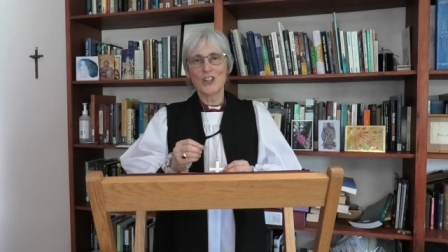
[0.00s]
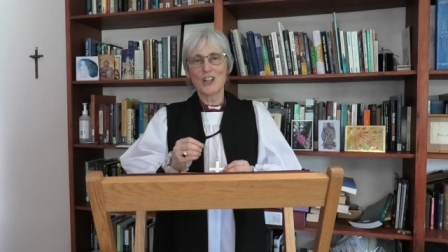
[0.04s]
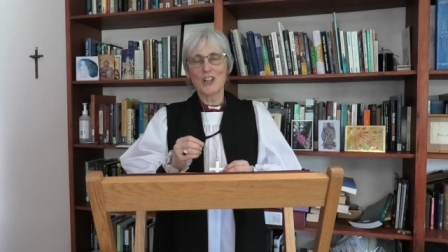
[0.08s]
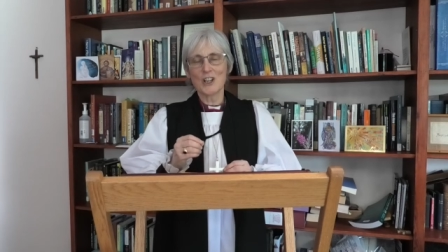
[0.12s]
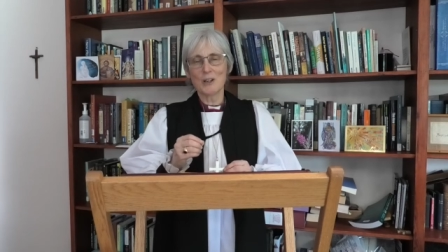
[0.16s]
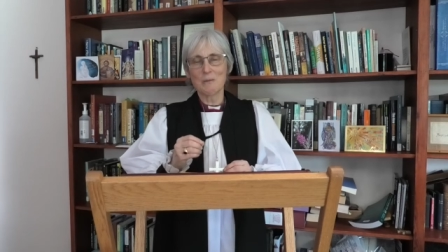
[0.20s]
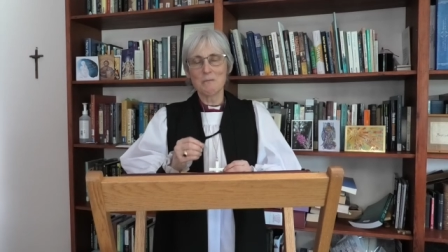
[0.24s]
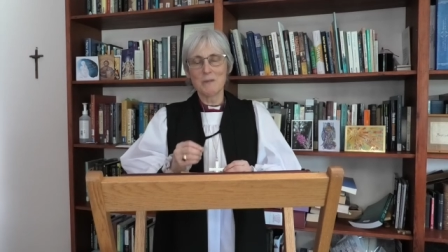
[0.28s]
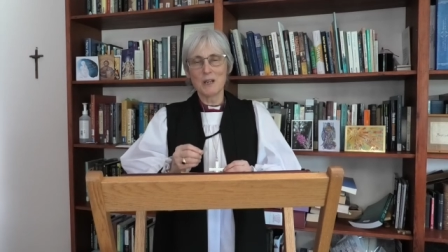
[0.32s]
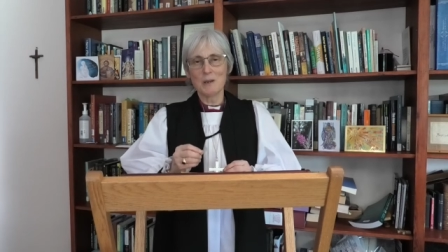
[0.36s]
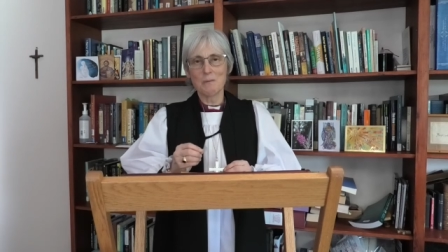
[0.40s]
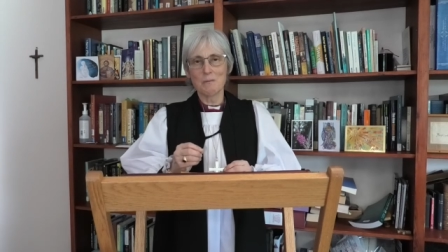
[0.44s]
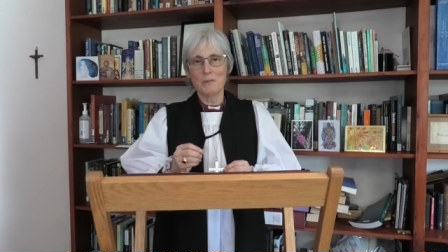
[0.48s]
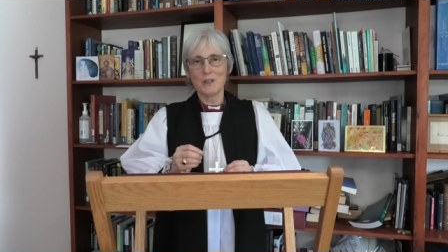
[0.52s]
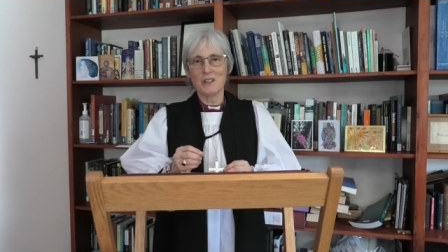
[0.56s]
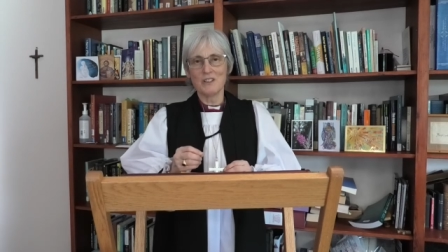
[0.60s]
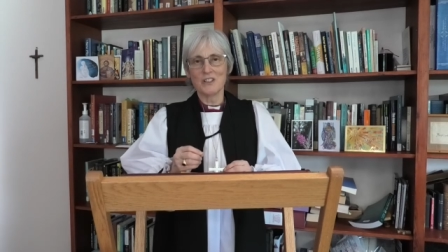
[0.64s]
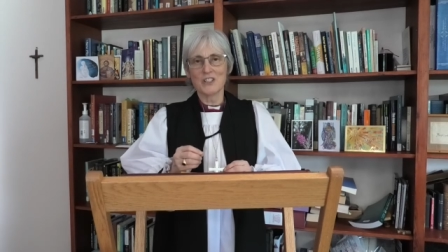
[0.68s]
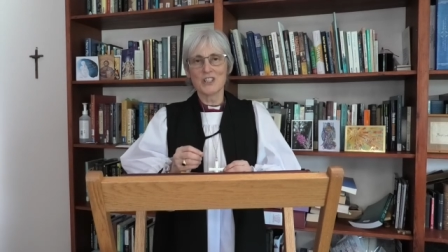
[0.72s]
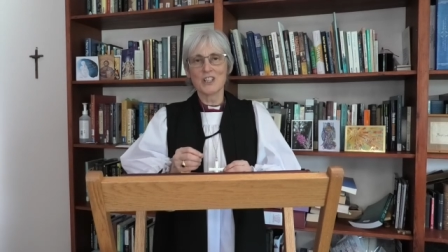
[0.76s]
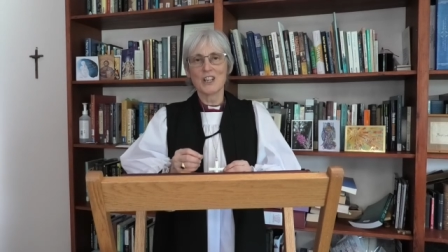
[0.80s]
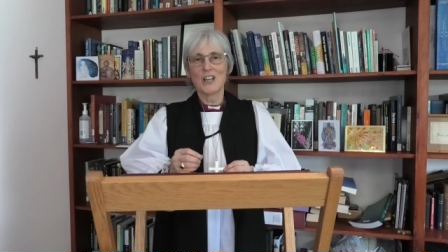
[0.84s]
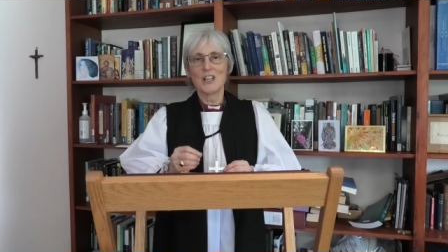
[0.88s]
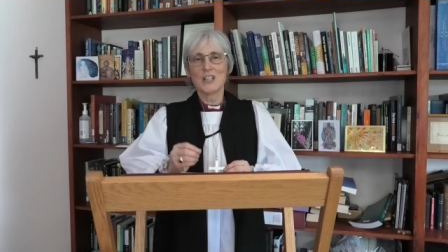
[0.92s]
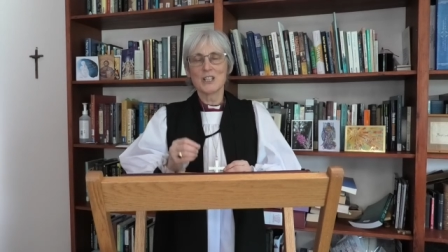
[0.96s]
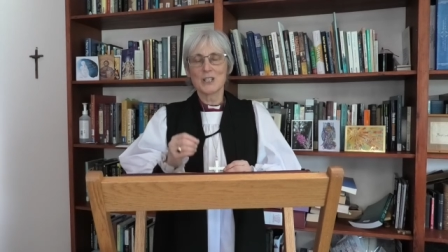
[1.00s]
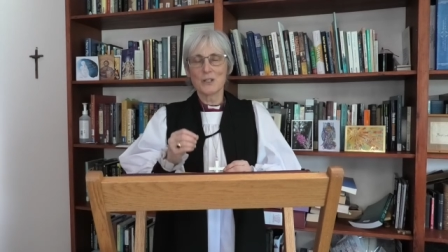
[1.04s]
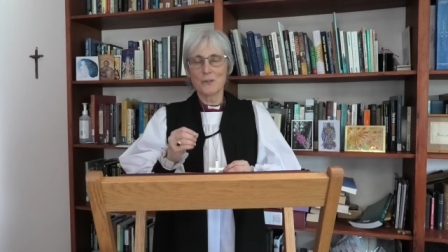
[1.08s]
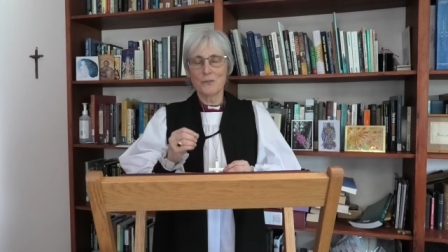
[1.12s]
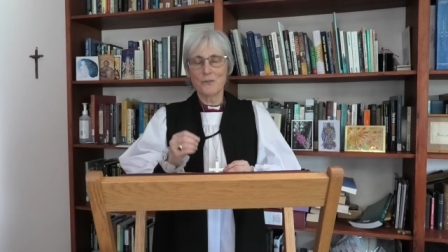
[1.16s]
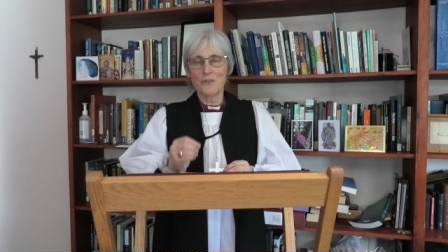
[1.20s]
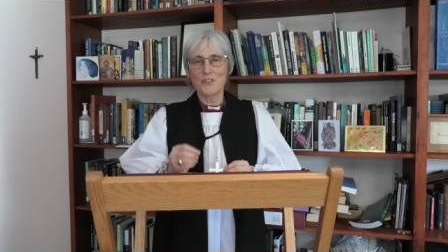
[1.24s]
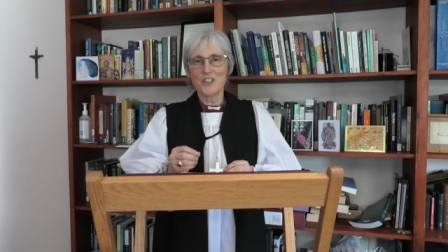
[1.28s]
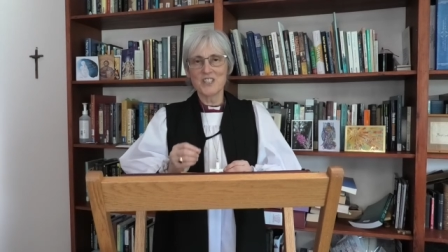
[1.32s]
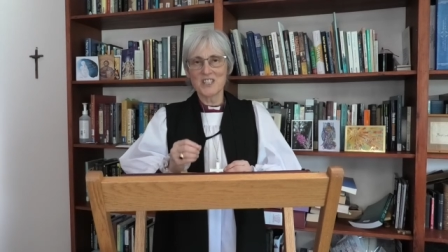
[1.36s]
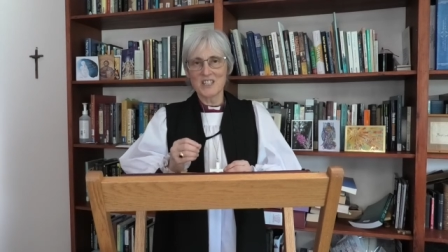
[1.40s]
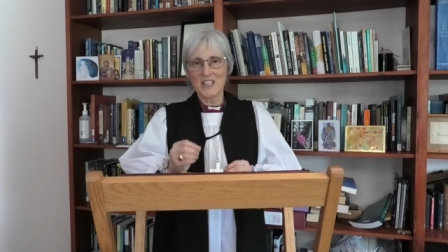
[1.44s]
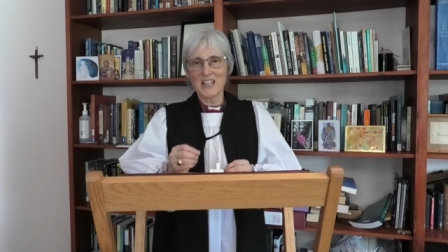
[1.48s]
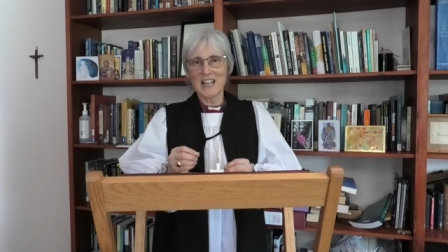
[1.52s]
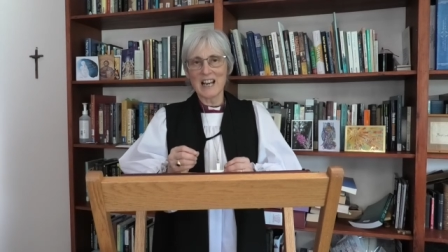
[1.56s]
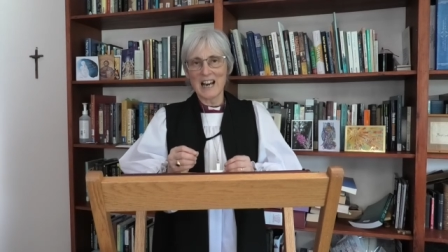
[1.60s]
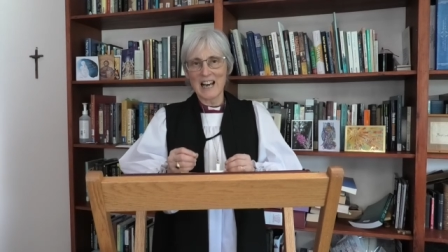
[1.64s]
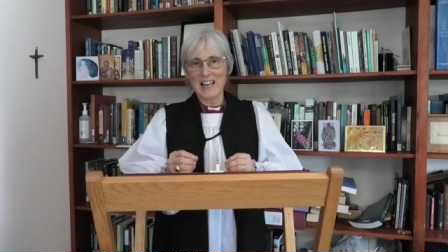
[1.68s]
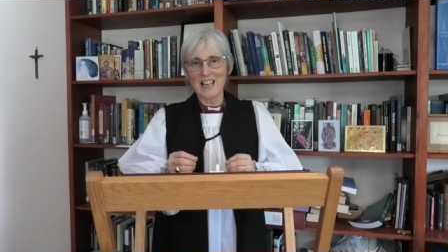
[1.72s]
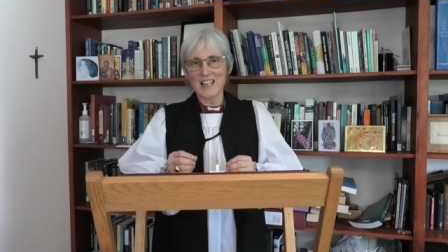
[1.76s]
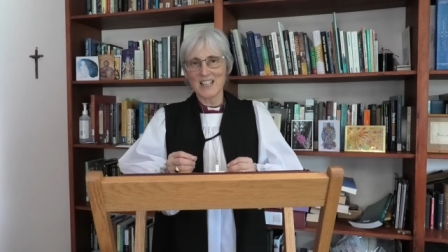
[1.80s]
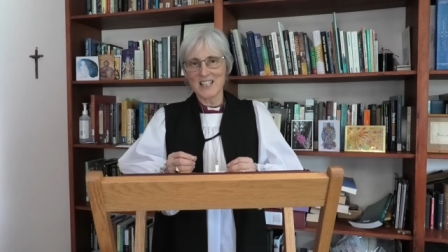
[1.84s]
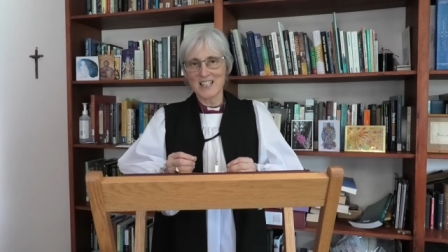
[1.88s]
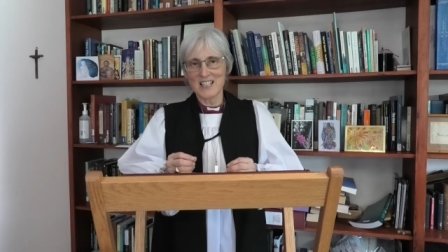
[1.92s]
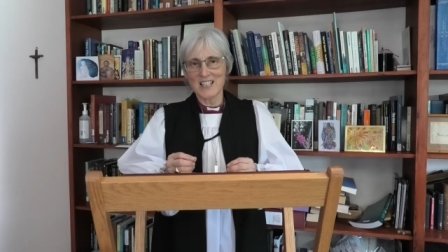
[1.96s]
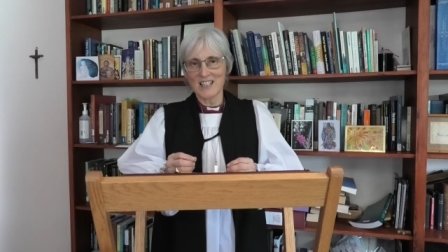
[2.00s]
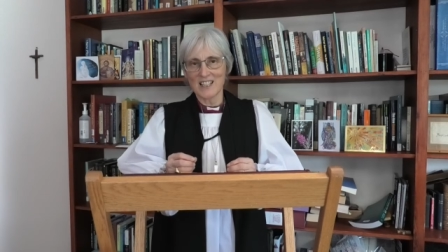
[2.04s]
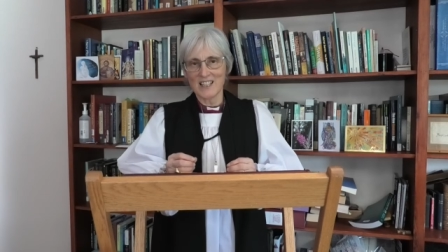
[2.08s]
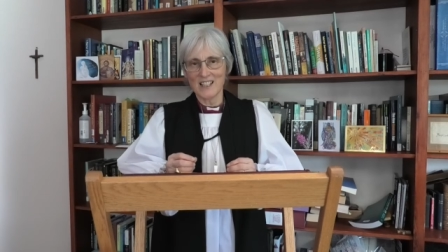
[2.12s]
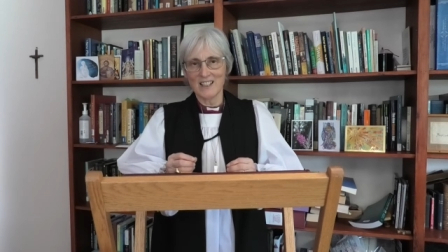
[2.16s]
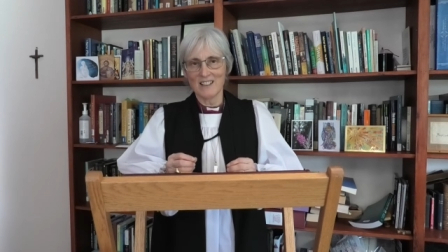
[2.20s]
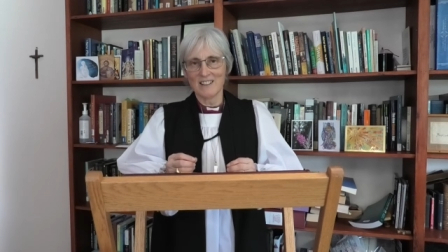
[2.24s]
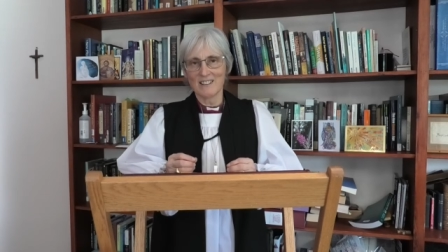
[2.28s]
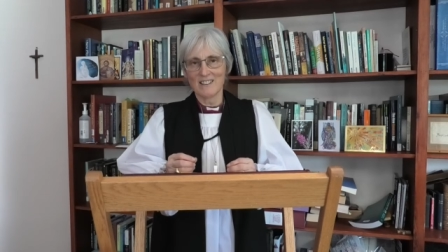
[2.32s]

commitment to physicality.